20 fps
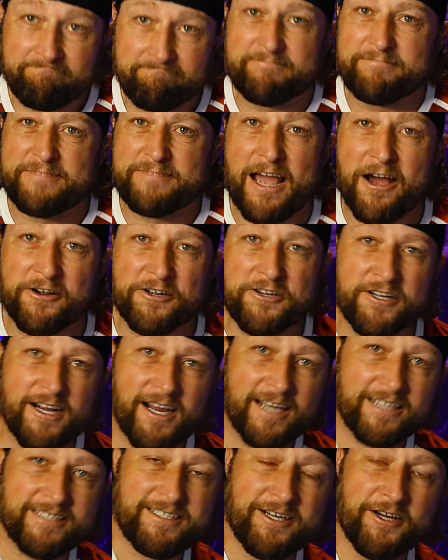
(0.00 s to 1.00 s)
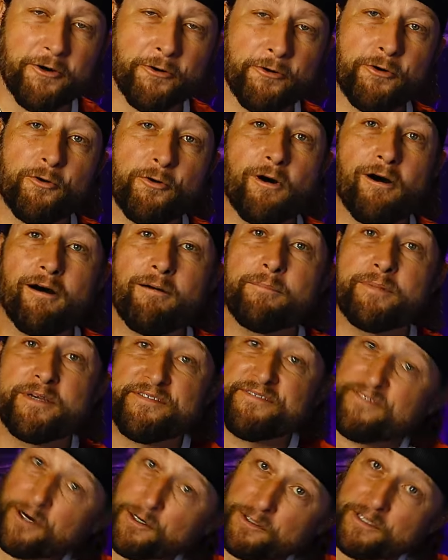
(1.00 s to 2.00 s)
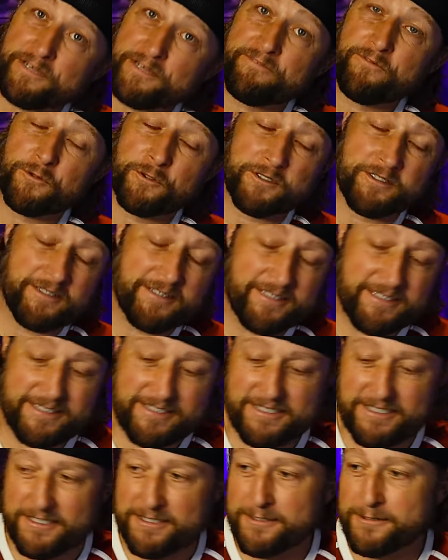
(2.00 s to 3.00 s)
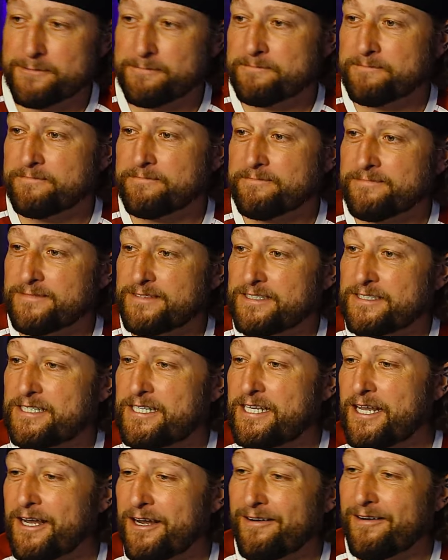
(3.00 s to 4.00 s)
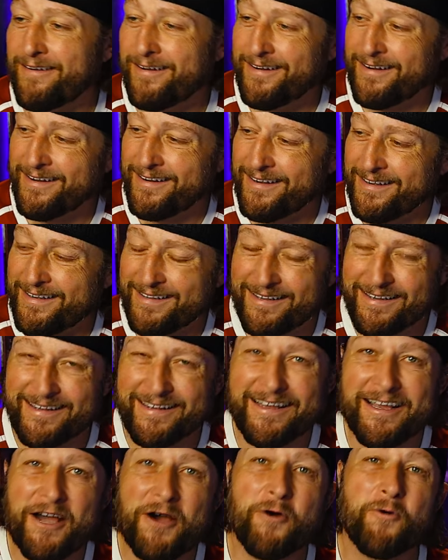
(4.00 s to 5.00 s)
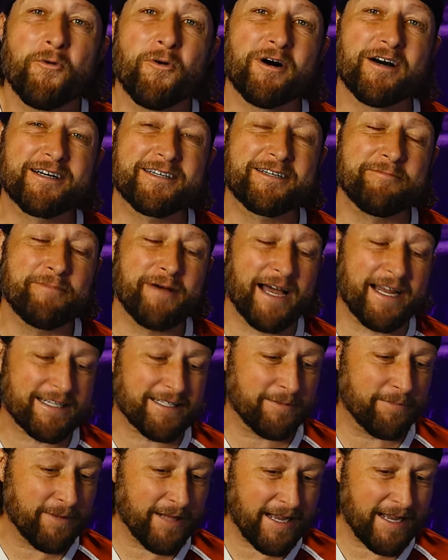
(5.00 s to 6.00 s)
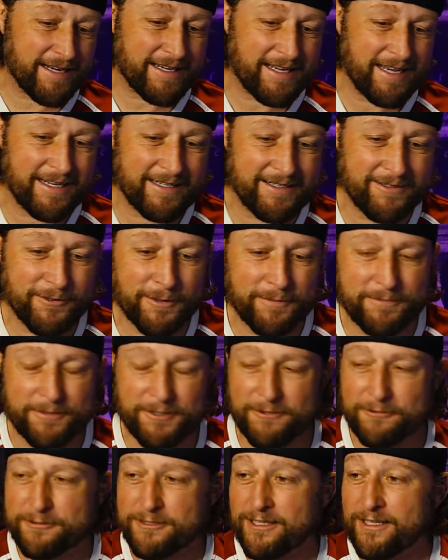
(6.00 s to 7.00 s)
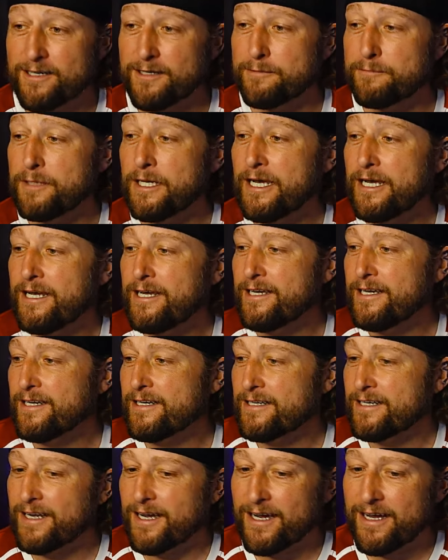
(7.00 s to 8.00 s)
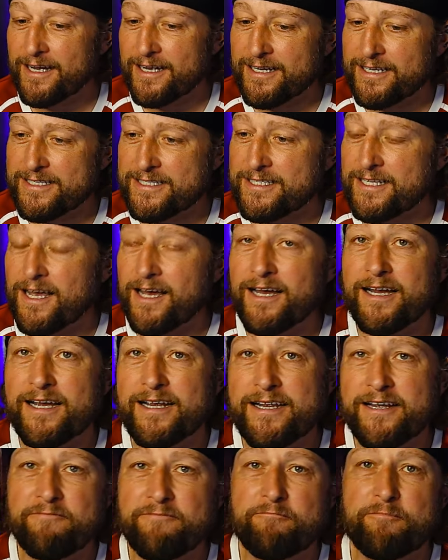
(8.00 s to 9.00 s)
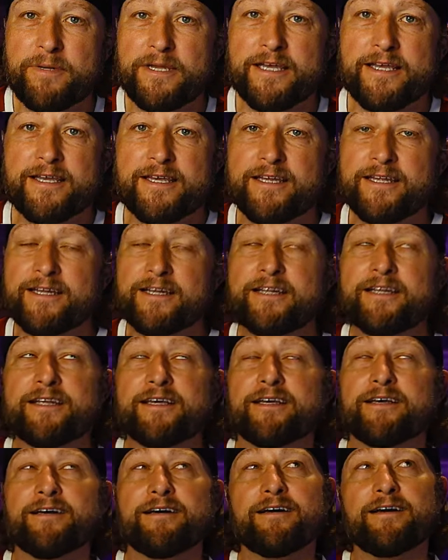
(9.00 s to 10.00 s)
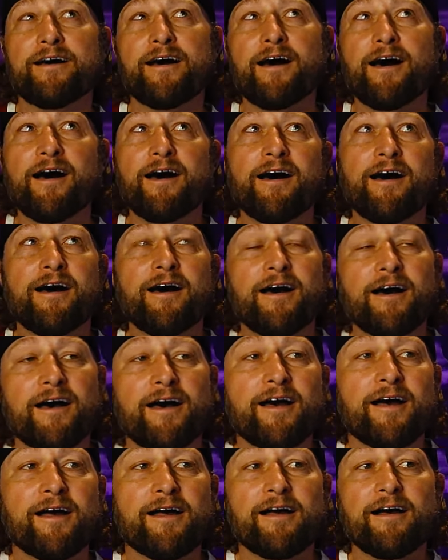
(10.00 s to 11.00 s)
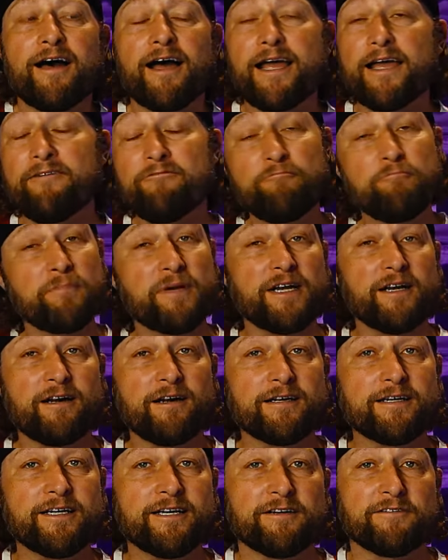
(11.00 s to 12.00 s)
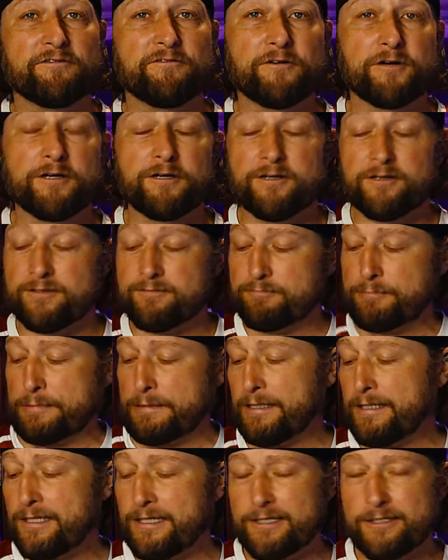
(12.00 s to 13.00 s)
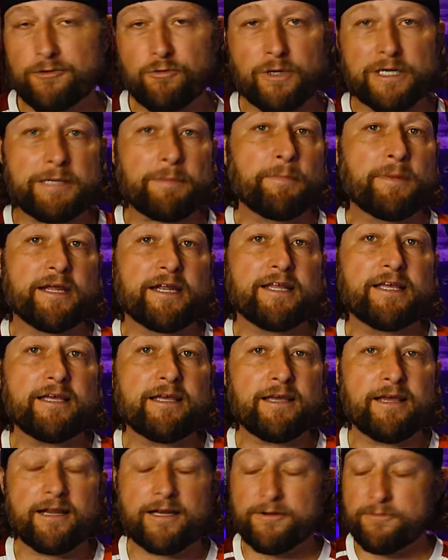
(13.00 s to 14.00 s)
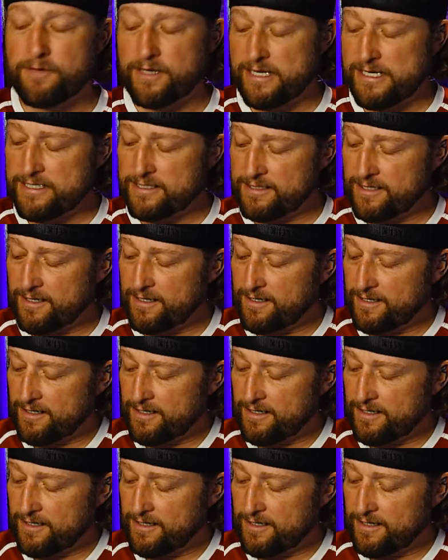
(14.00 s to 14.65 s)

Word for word: Now you guys know who I'll be voting for this year. So welcome back to Black Cat Crypto Club. Guys, I have been, uh, I haven't been on here for a quick minute anyways.